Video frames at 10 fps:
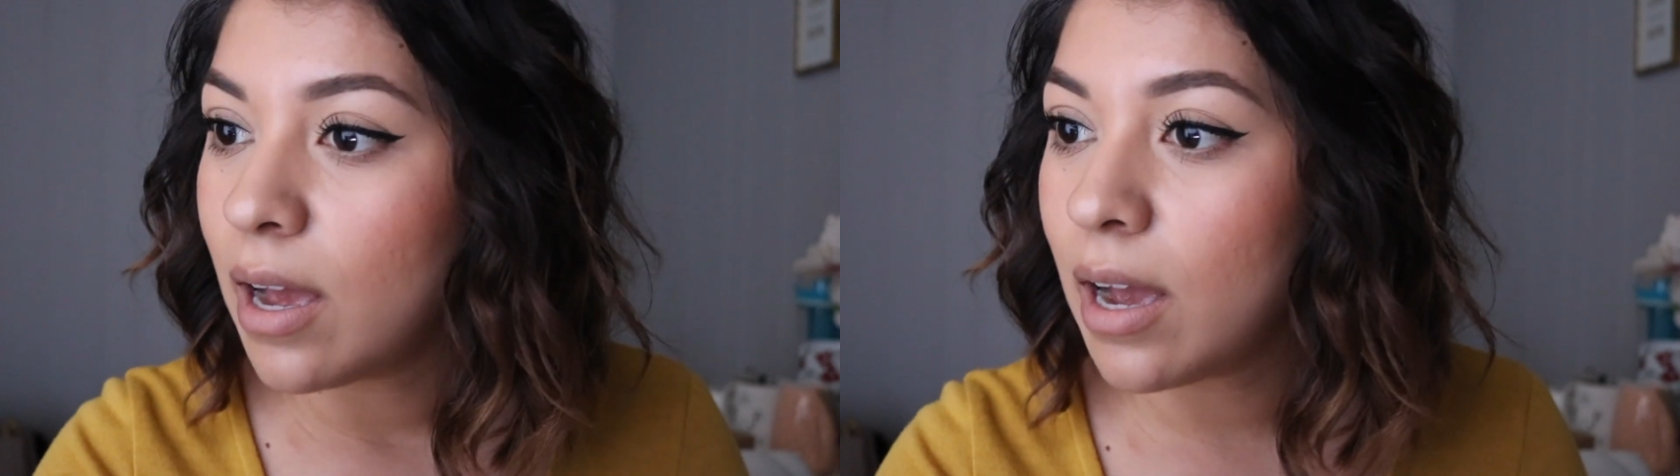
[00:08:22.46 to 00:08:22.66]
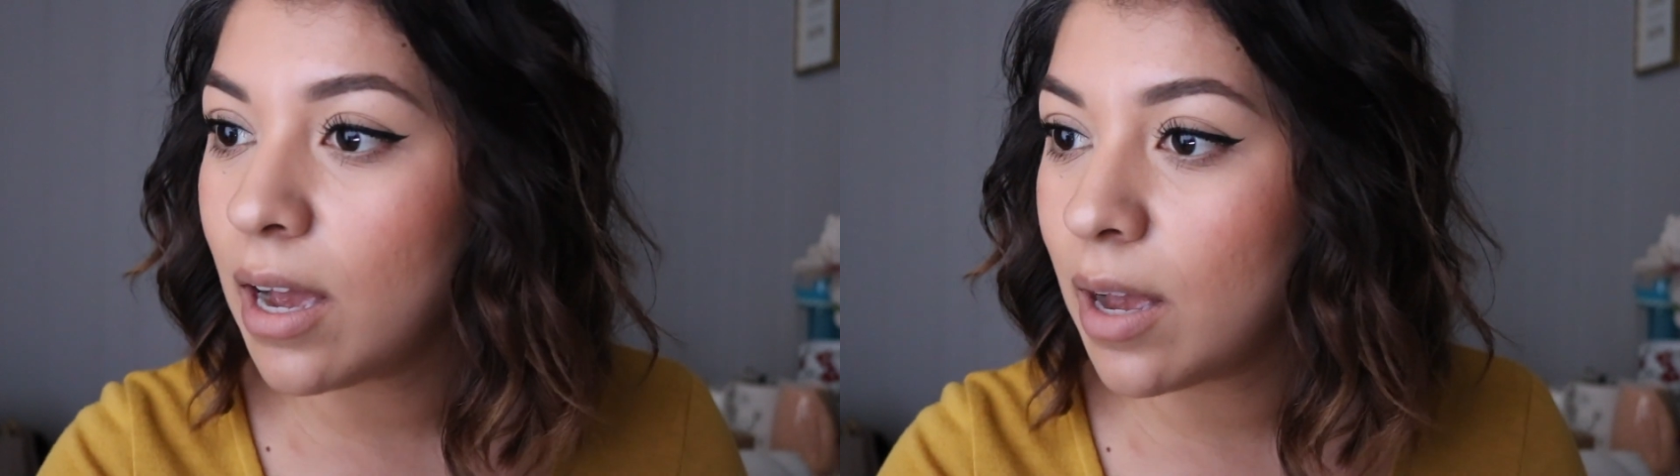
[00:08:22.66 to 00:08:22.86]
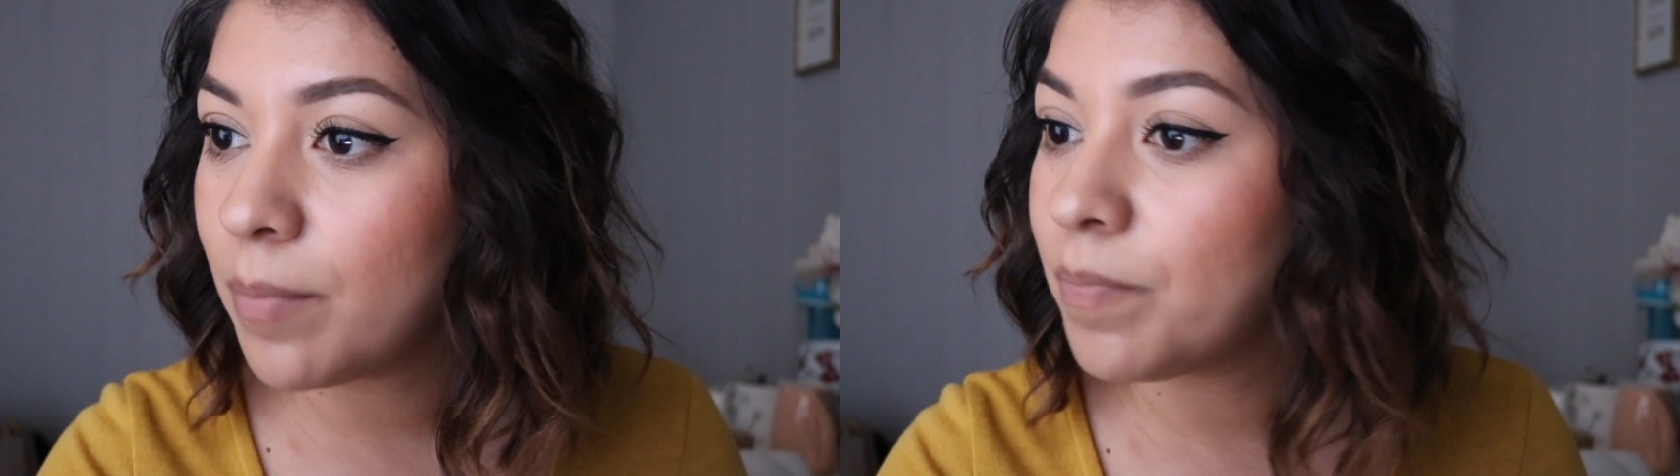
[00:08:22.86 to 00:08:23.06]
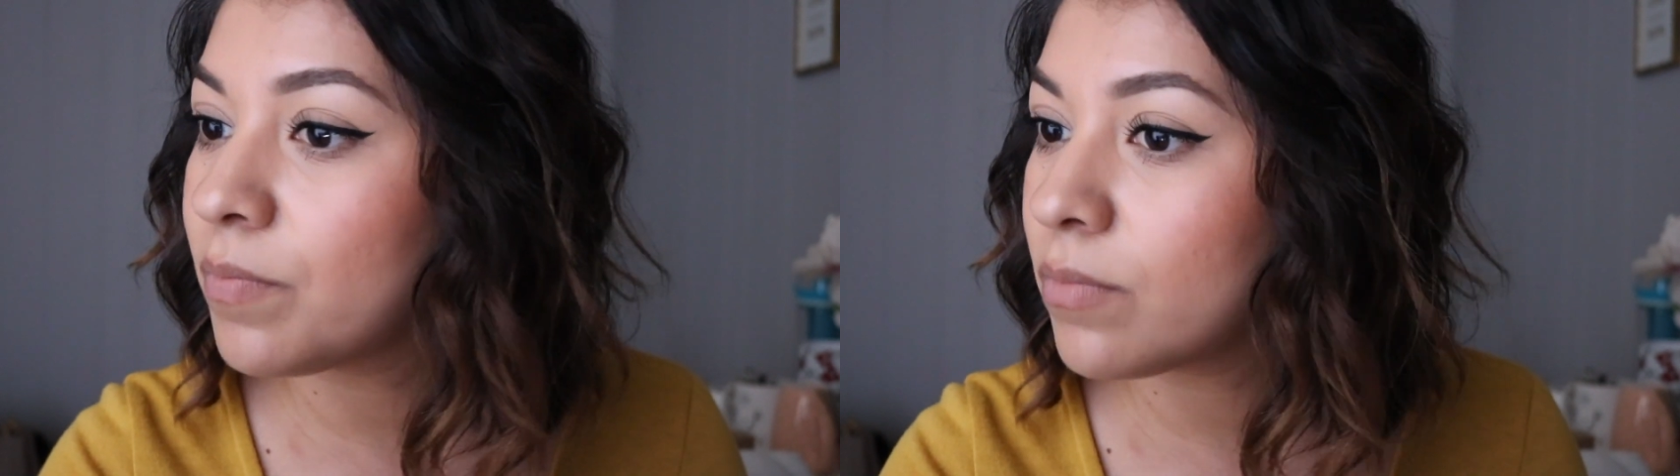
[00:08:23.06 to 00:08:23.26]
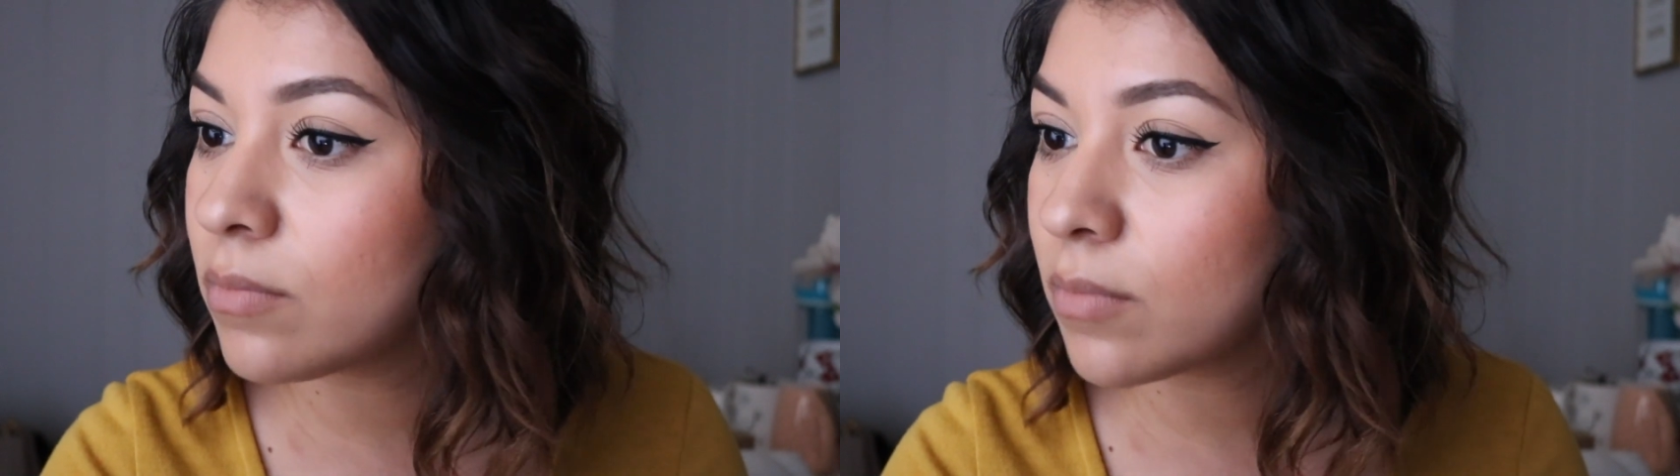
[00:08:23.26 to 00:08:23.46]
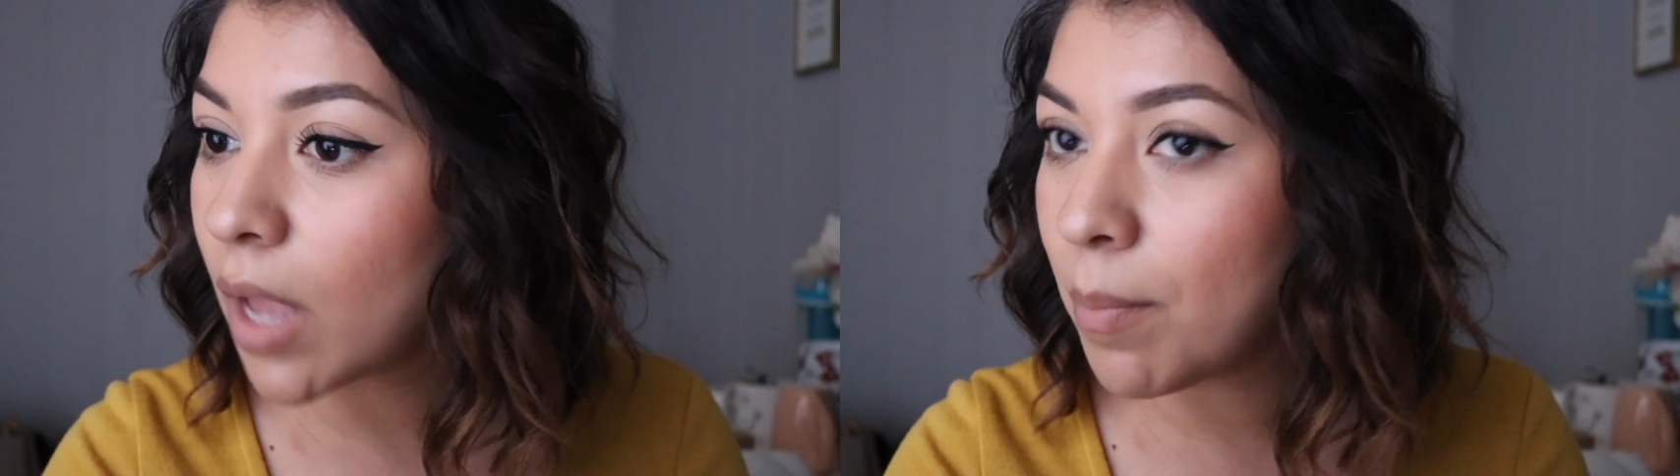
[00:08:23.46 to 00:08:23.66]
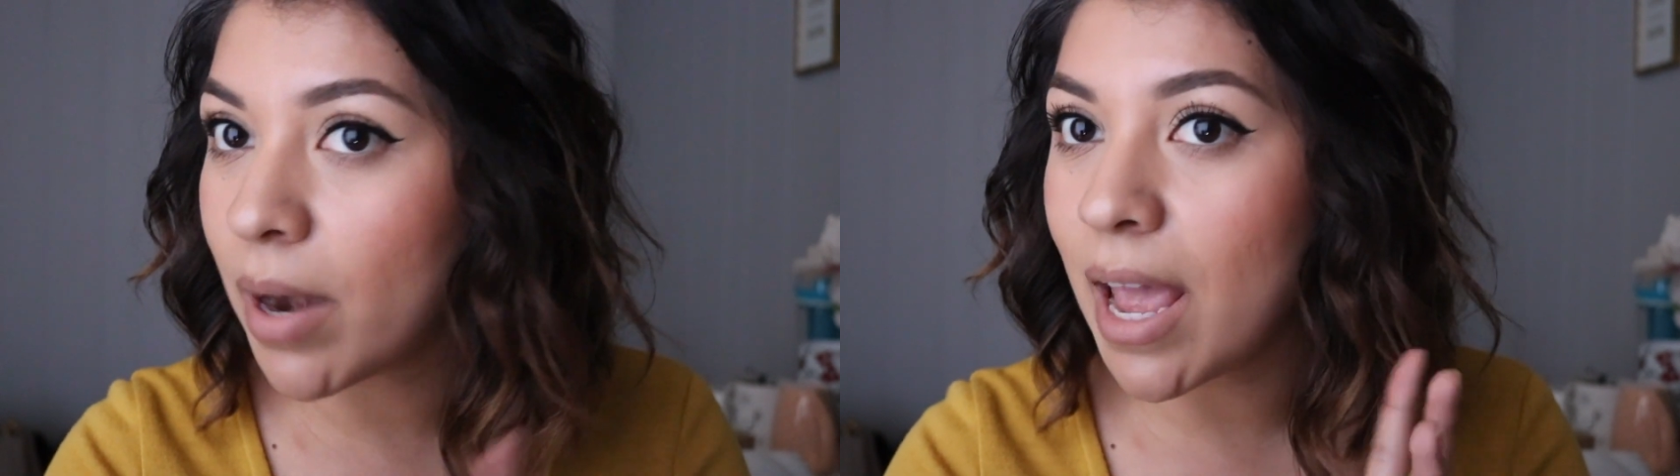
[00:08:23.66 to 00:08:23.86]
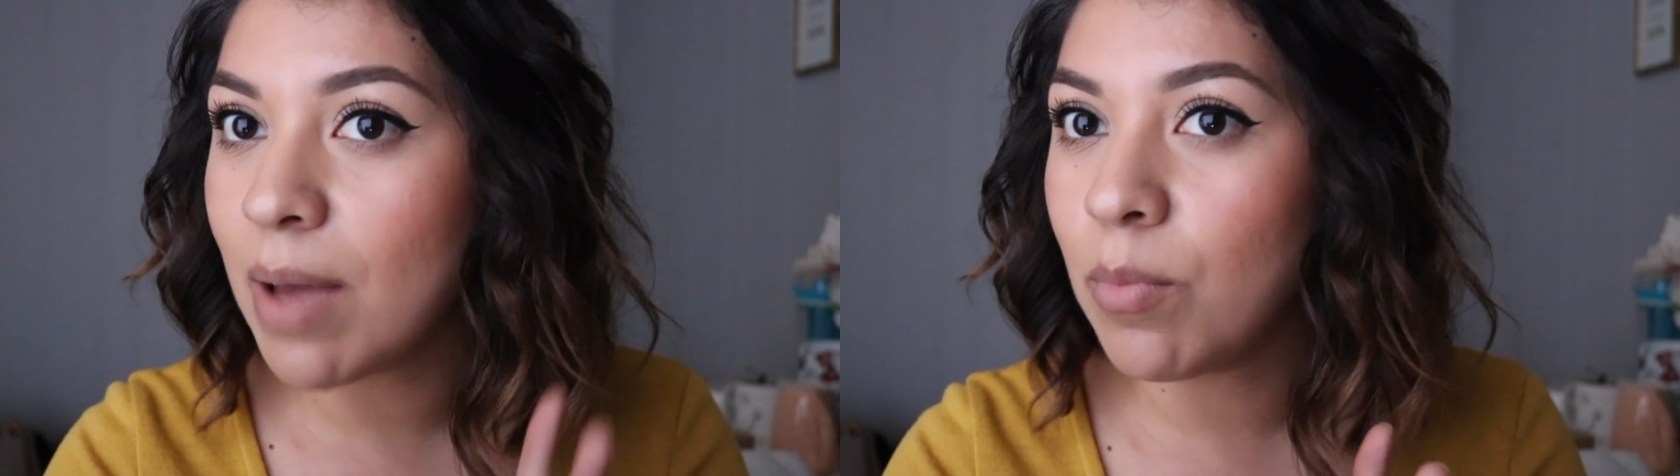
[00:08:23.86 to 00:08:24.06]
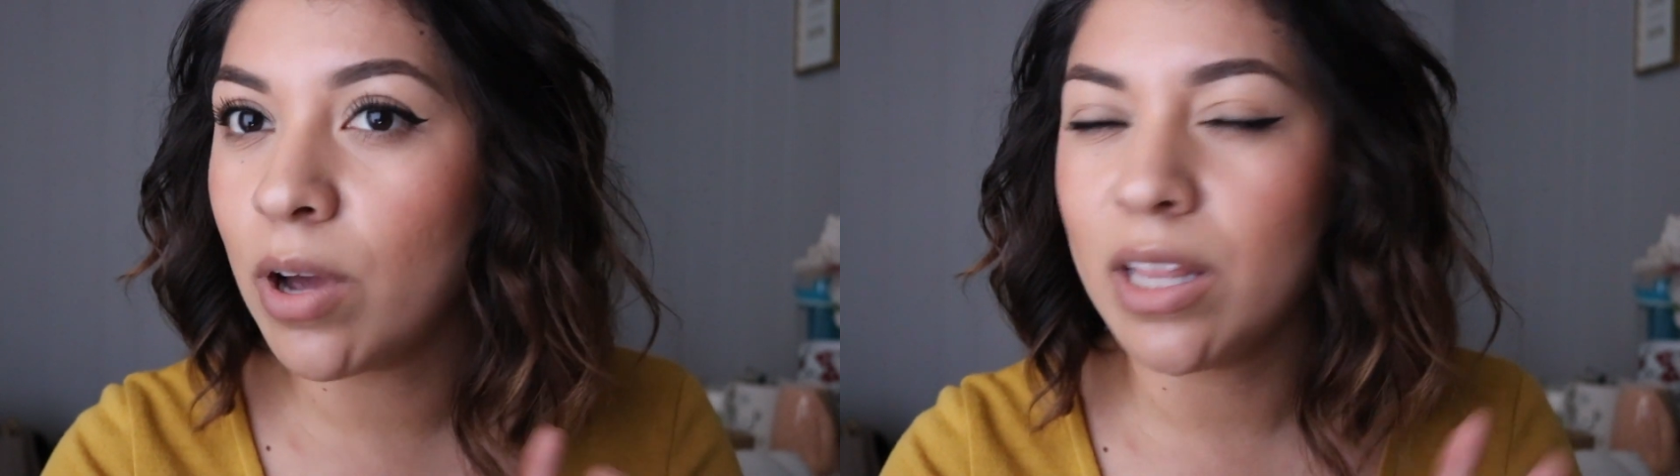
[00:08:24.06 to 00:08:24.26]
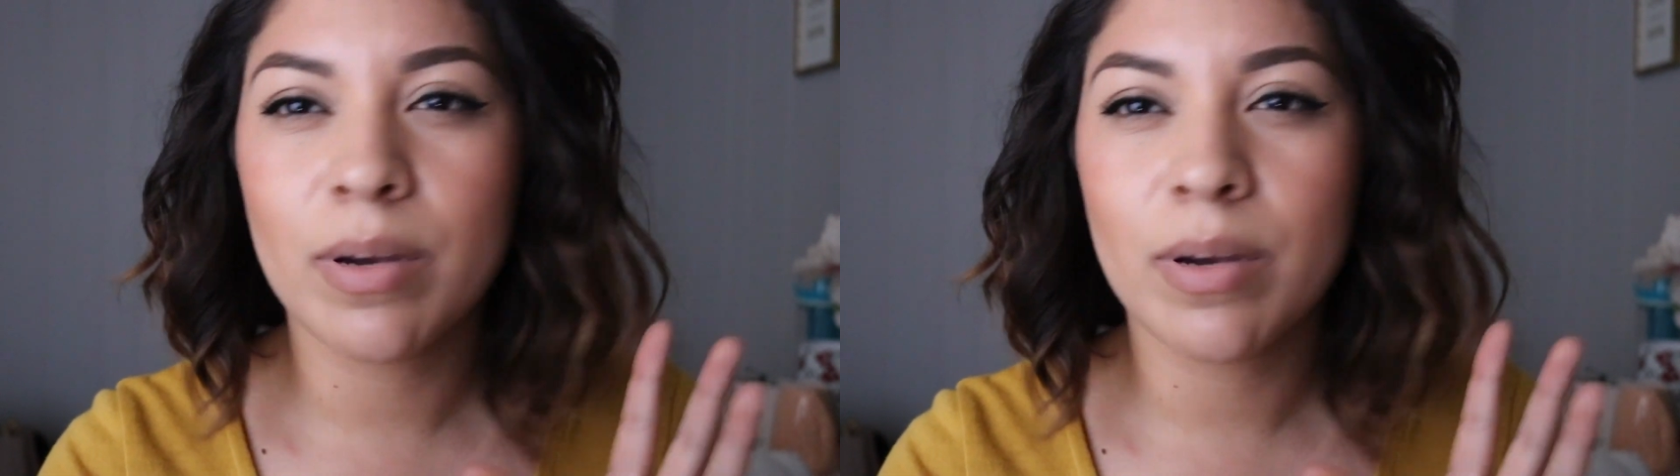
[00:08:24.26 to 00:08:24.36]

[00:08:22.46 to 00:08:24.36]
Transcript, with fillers: But I am oily,